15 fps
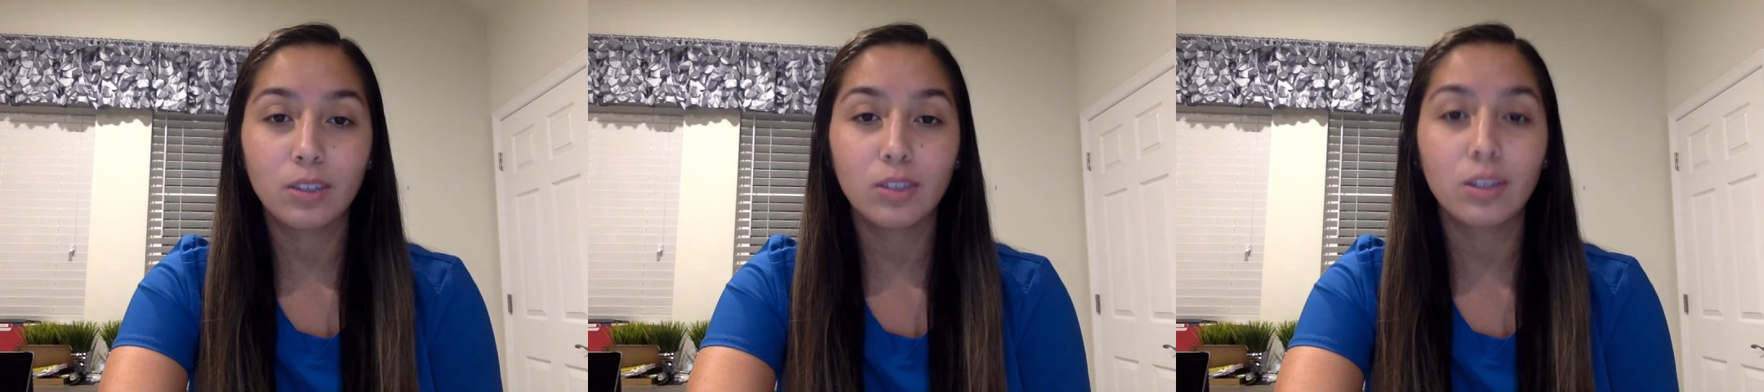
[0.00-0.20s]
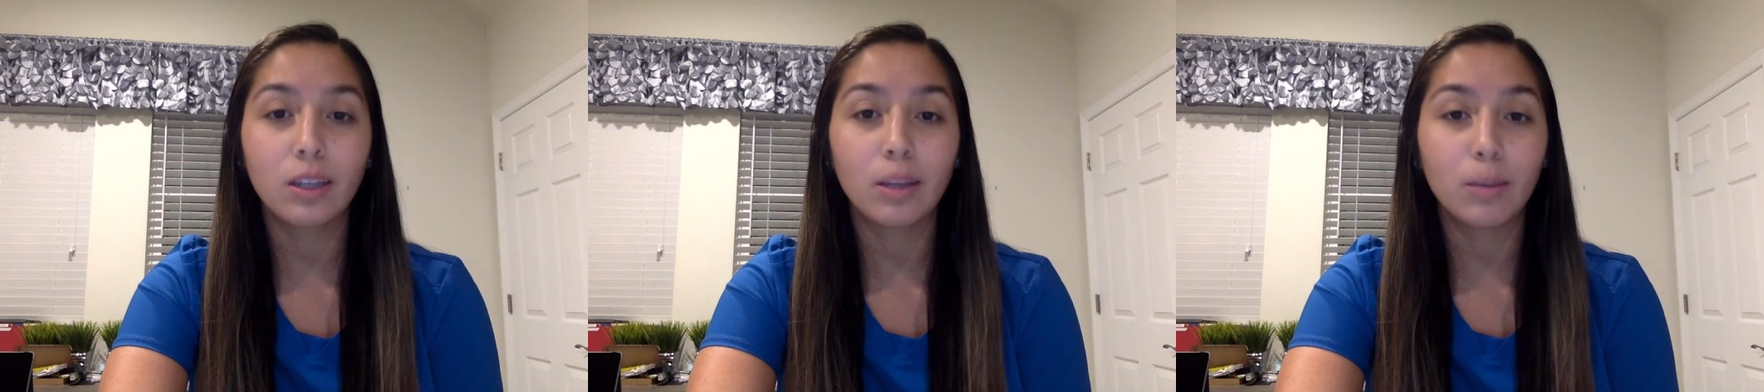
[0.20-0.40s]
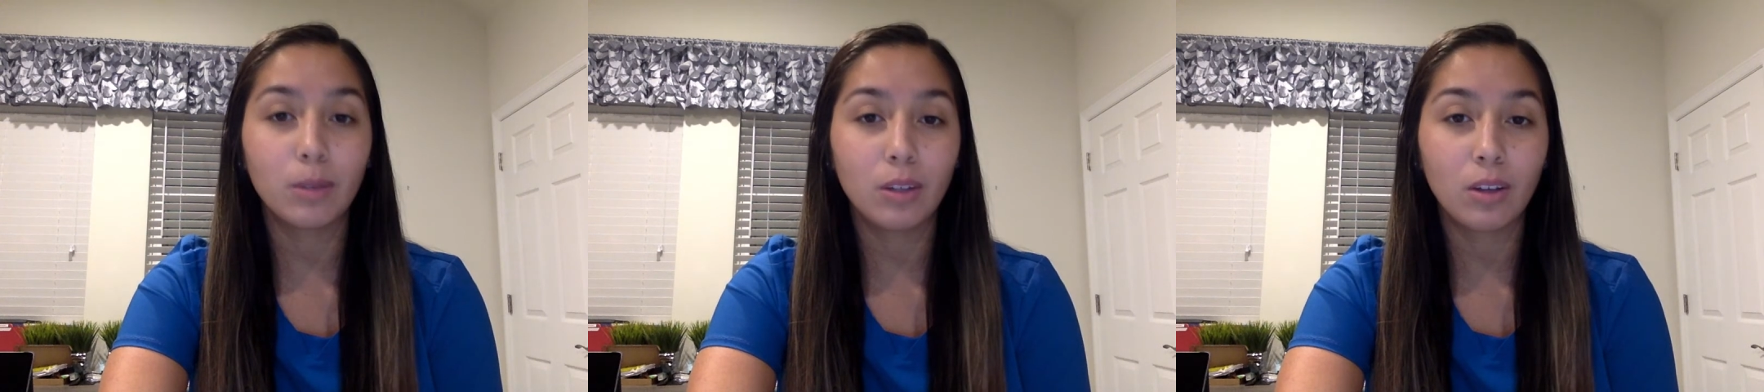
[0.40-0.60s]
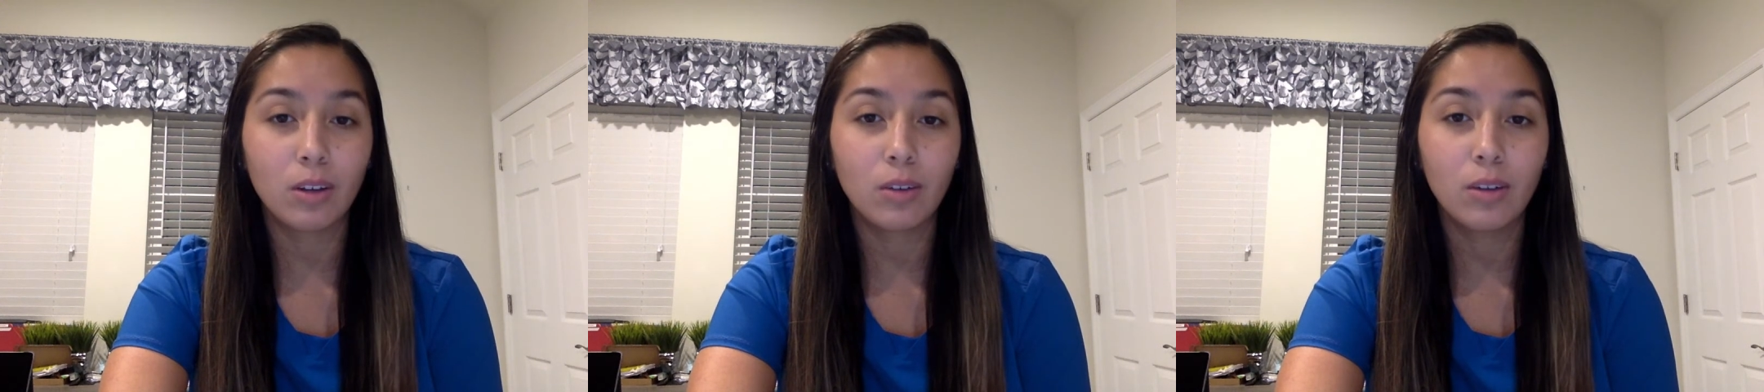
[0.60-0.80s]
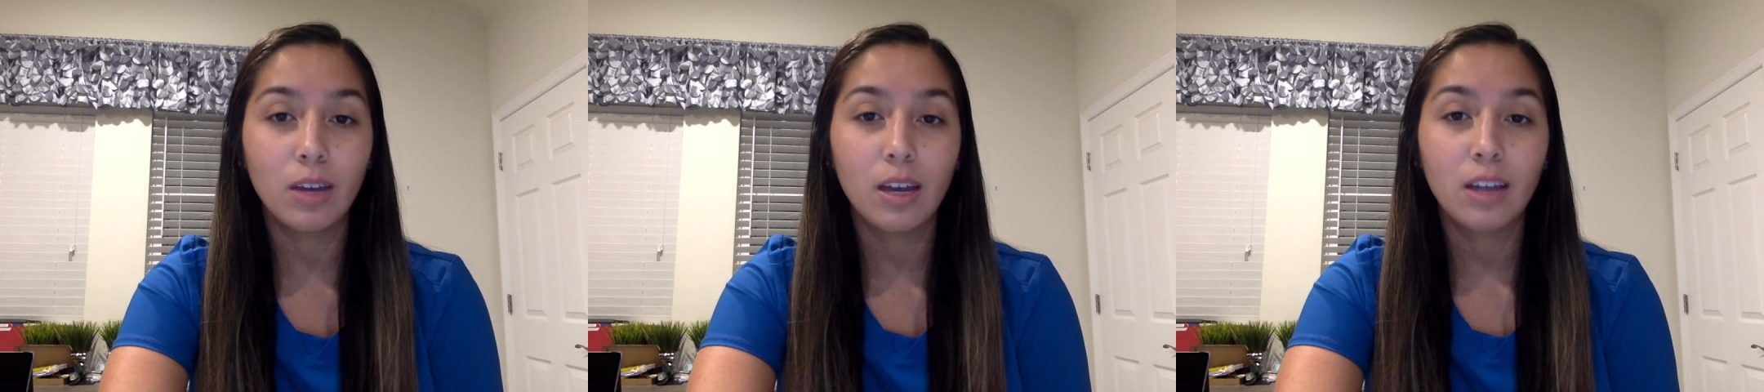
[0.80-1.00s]
to let me know
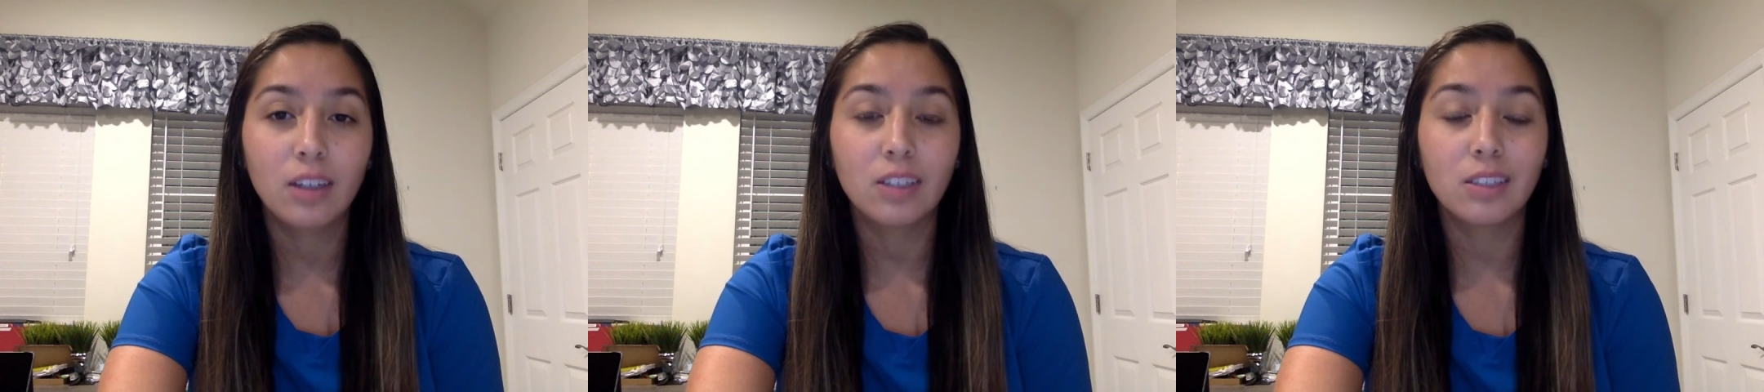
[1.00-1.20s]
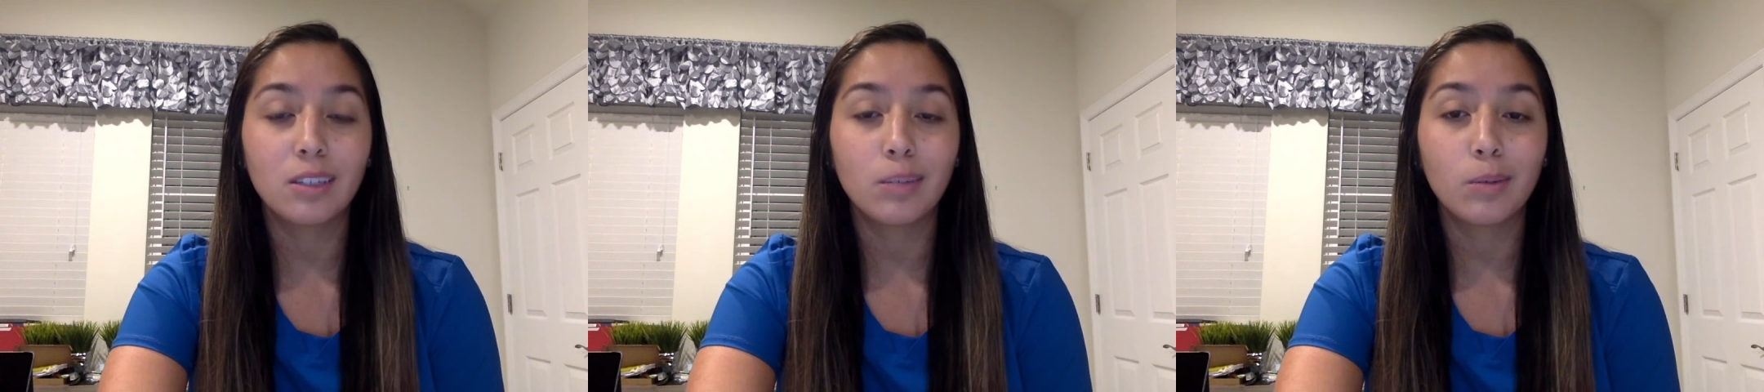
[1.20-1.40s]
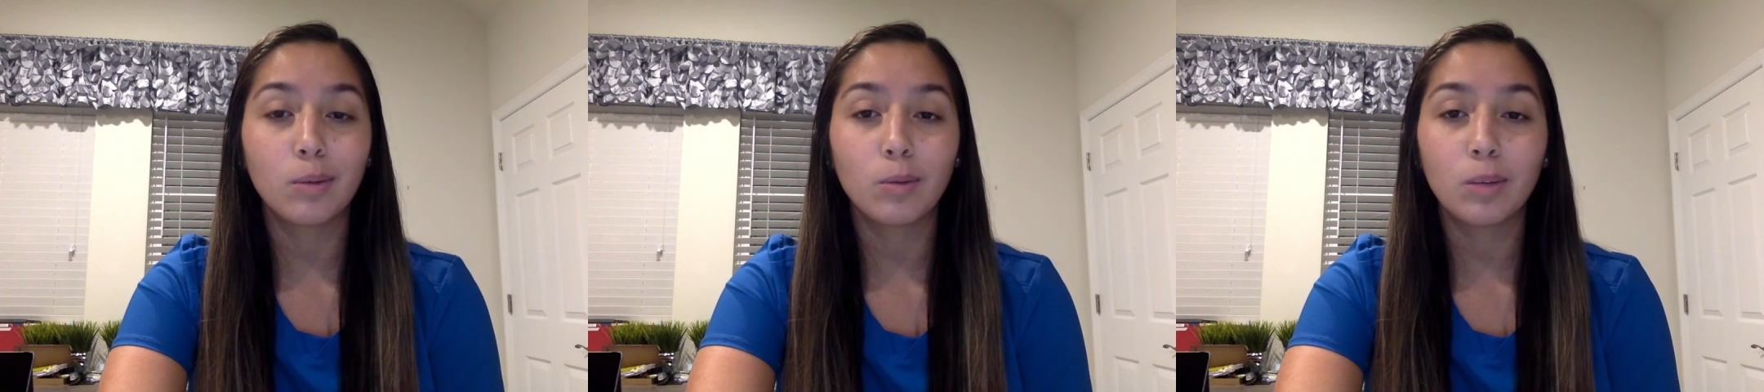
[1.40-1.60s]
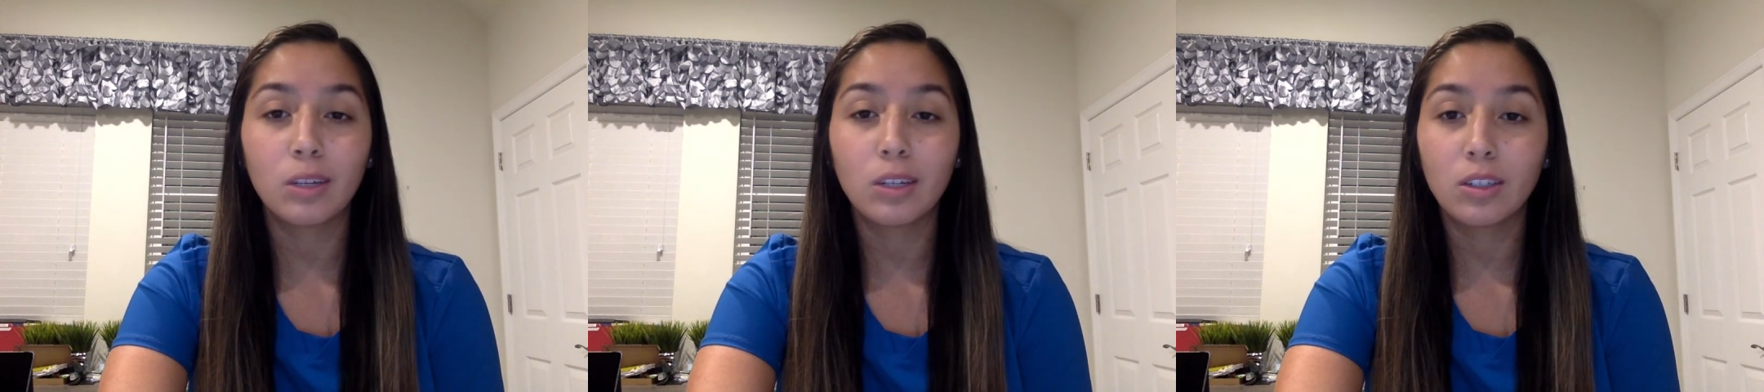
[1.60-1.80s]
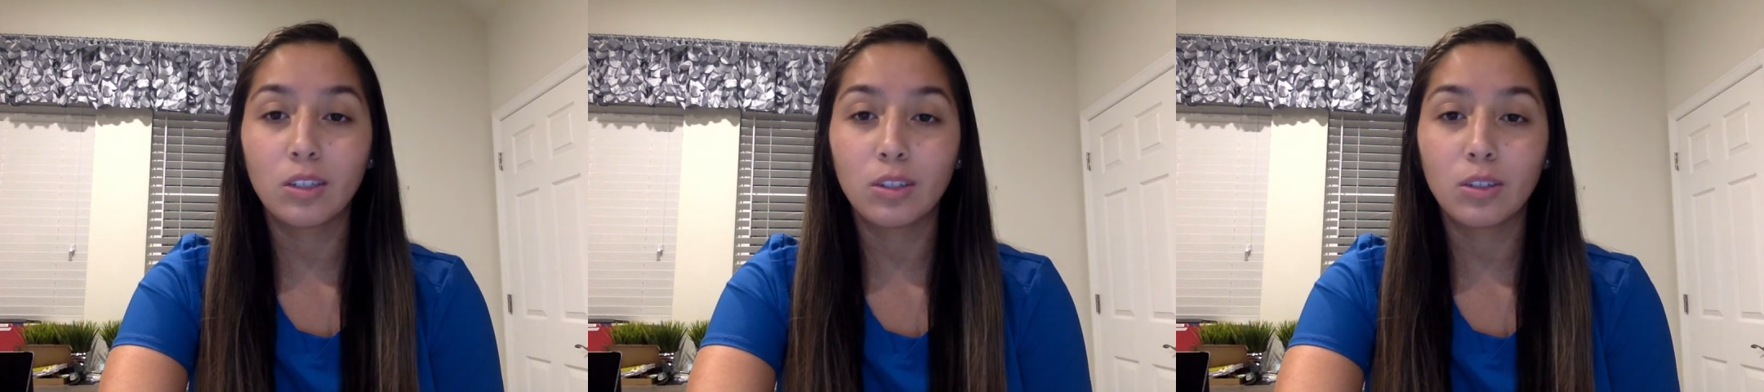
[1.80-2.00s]
to see what we
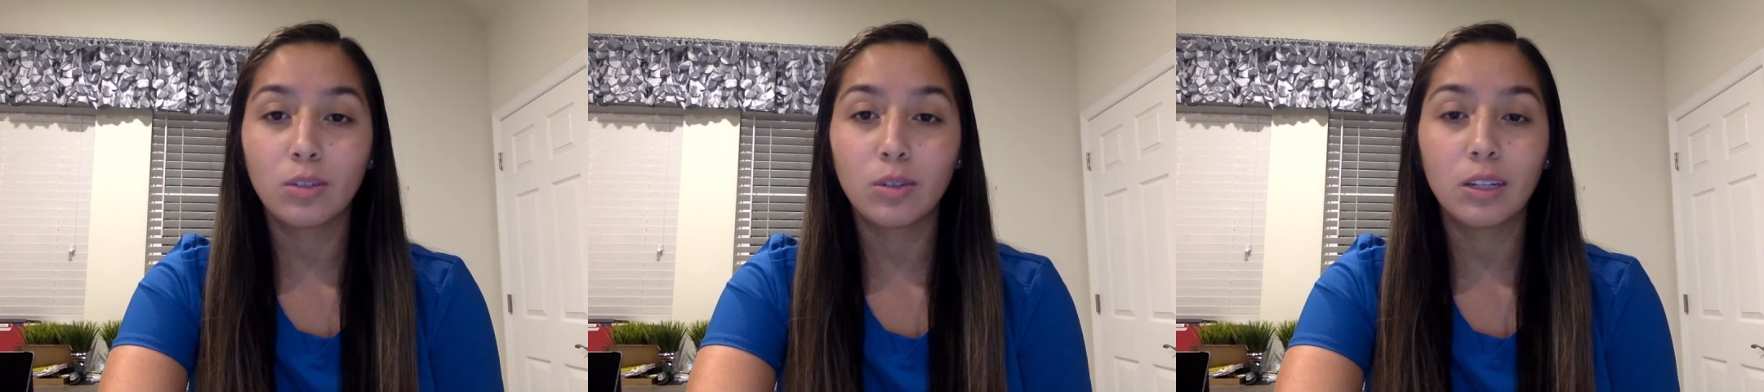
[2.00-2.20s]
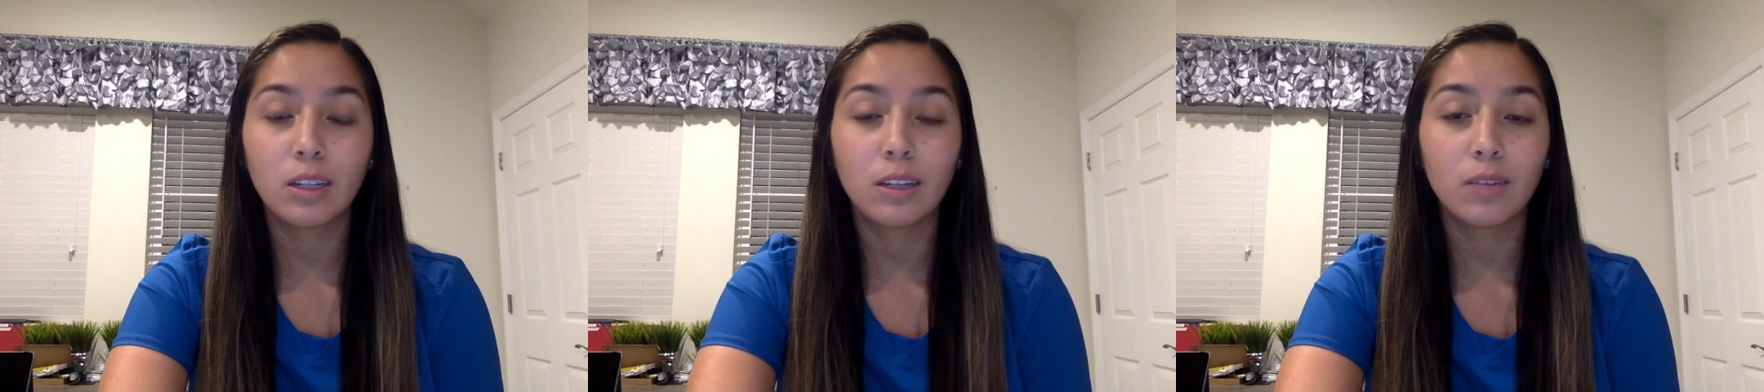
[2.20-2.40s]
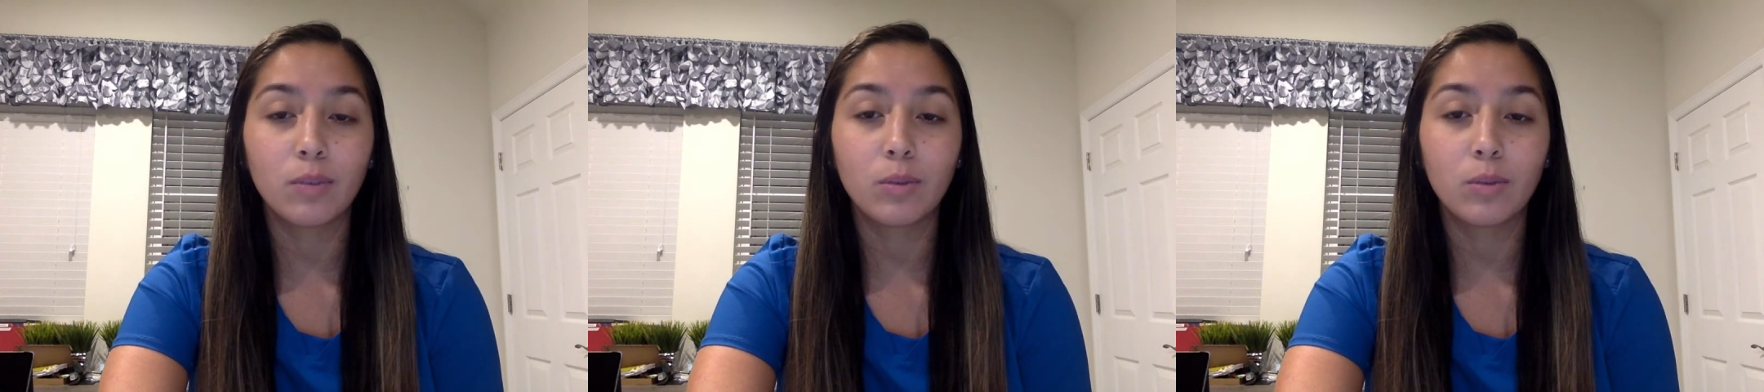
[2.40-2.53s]
can do and if